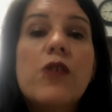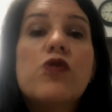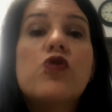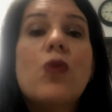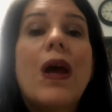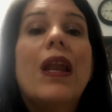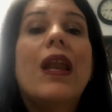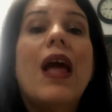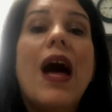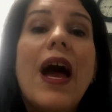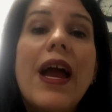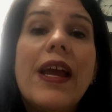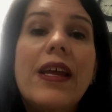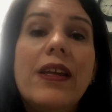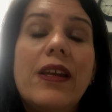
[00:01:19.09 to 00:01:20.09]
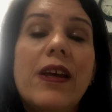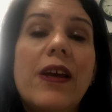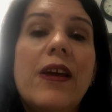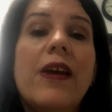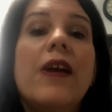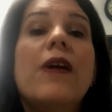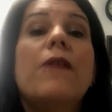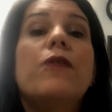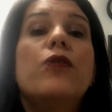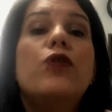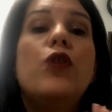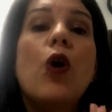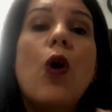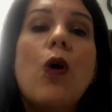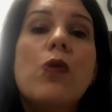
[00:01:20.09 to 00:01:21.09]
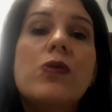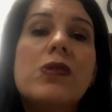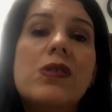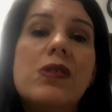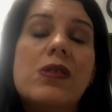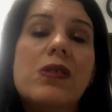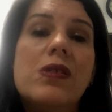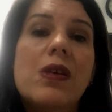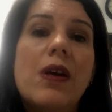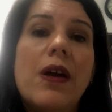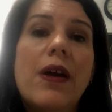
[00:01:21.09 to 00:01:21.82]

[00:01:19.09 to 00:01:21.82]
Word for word: to align those